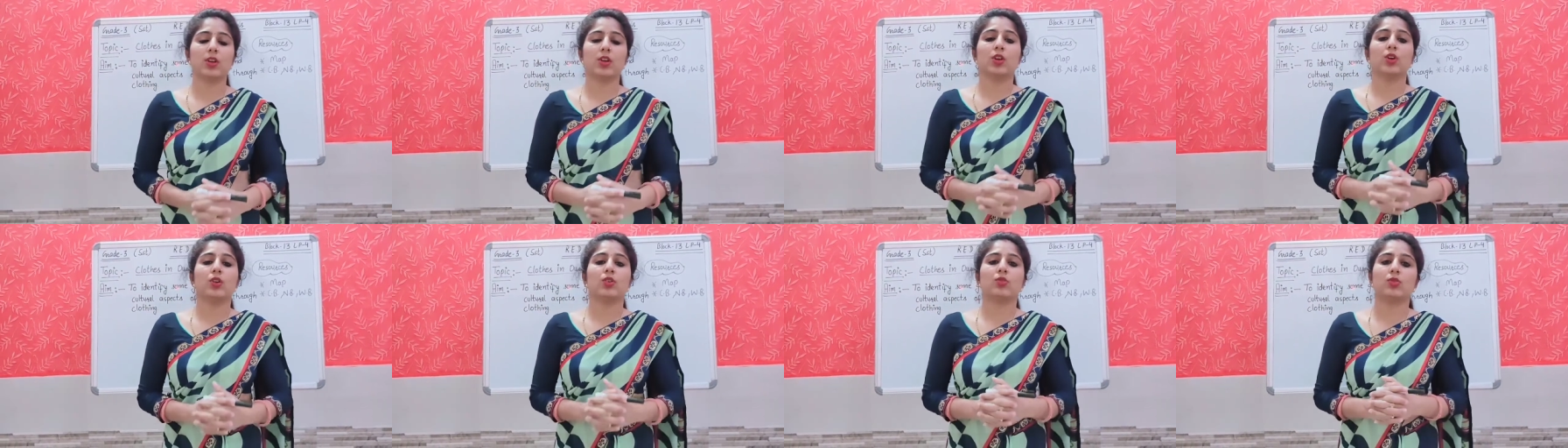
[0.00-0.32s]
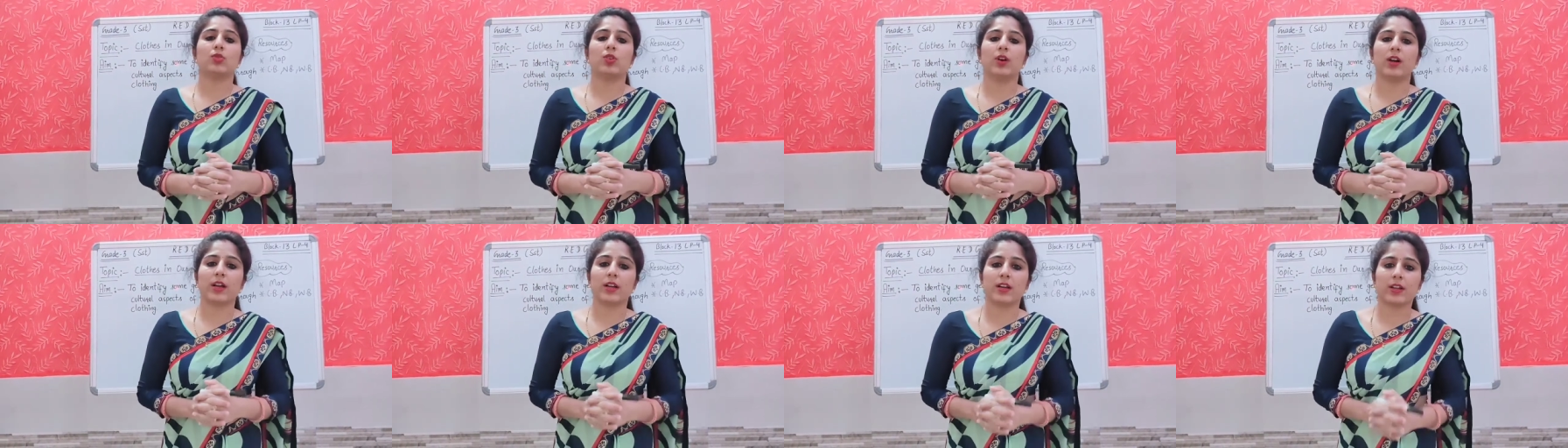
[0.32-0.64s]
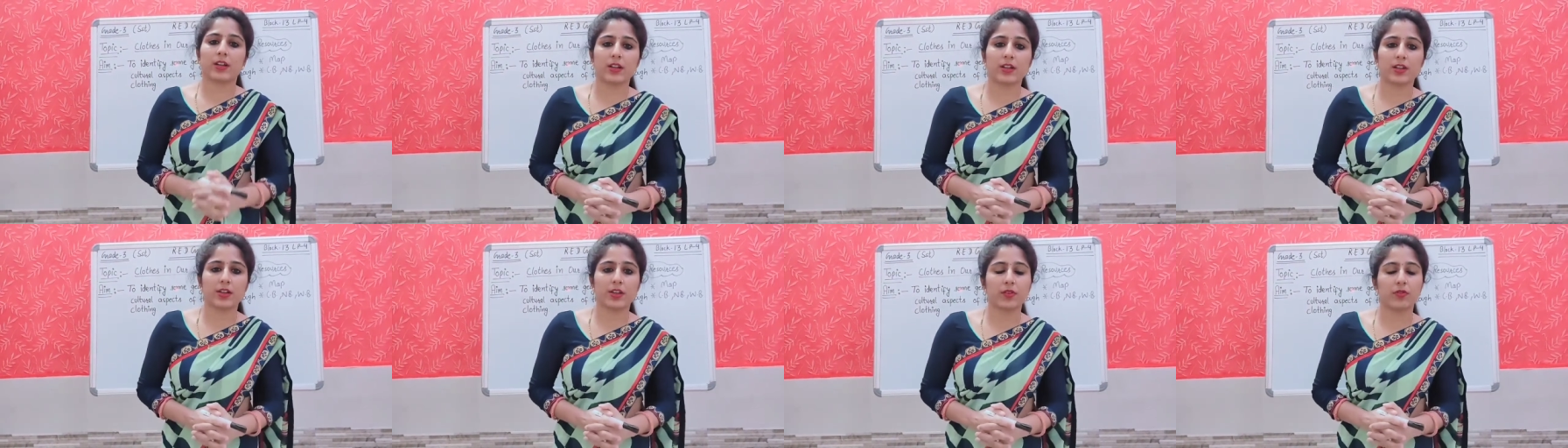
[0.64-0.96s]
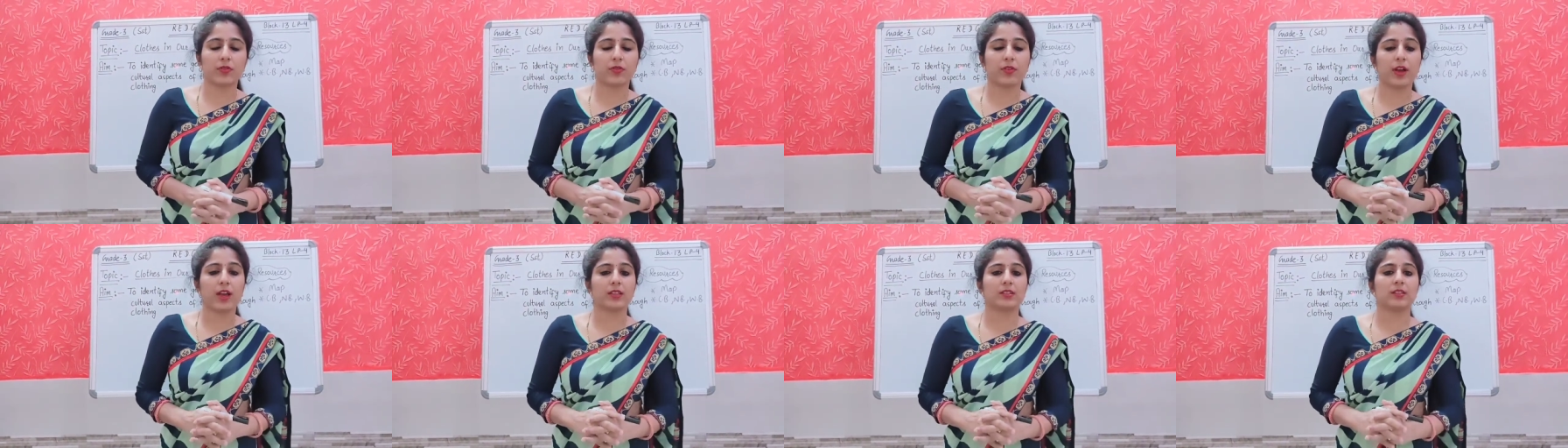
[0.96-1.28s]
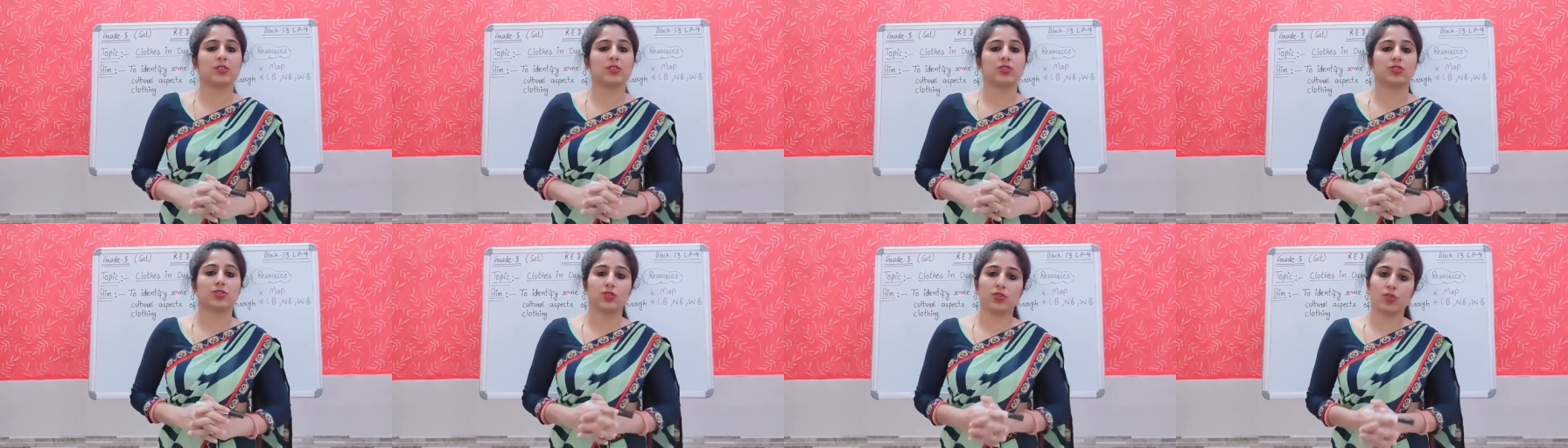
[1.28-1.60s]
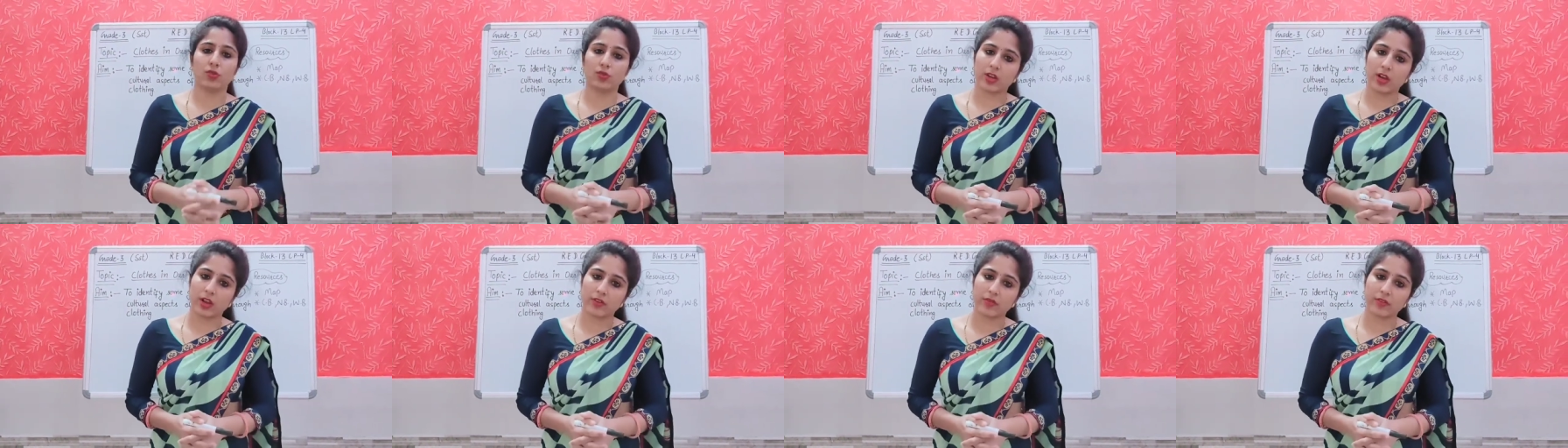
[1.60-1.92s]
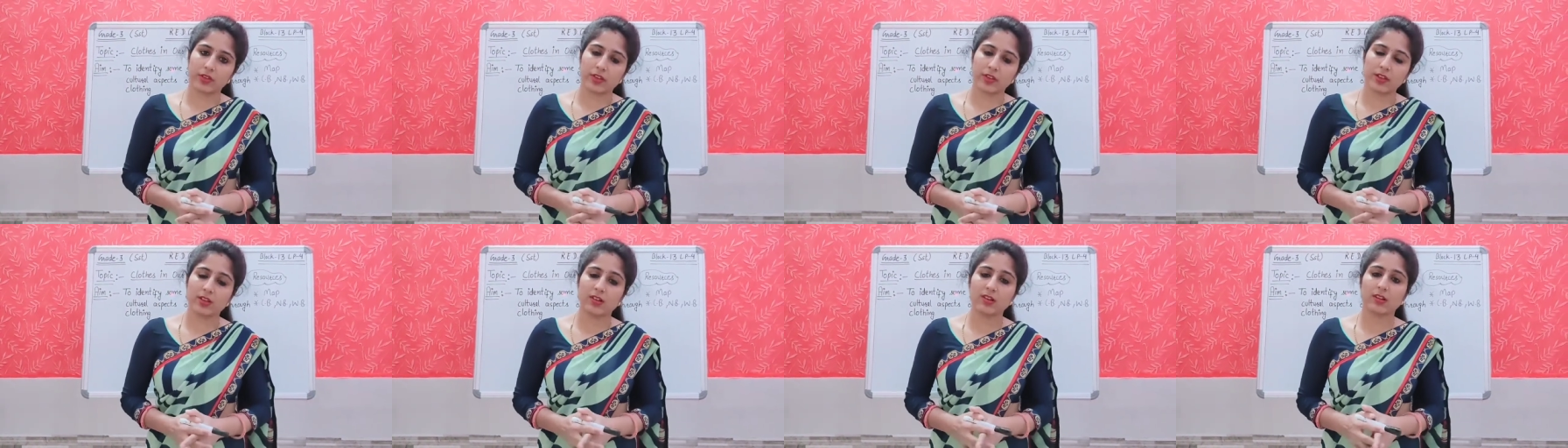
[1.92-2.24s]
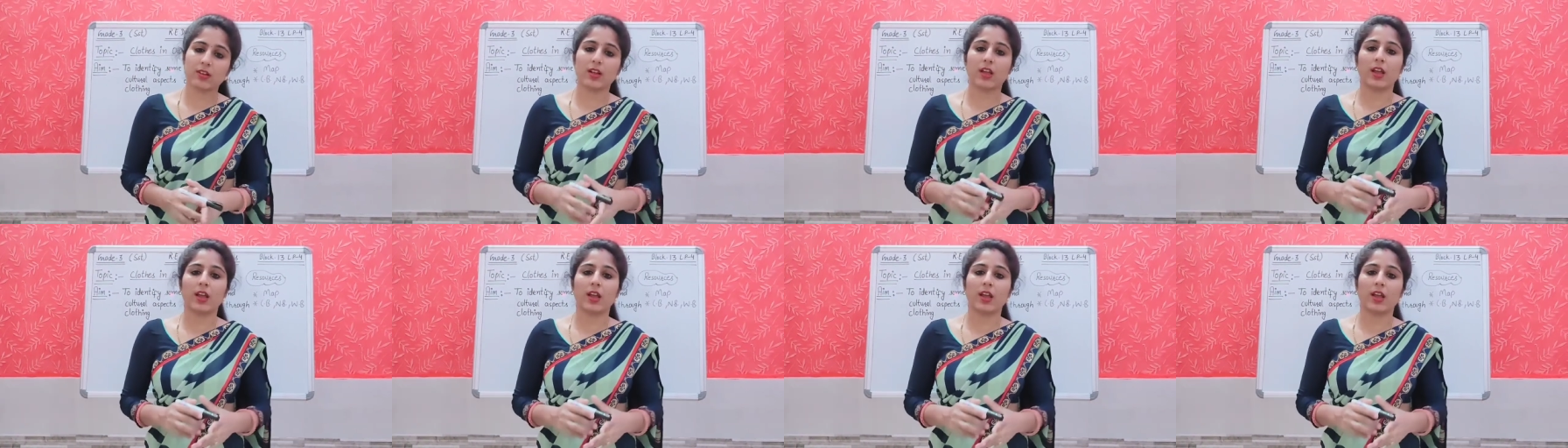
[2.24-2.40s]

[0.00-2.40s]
To identify the geographical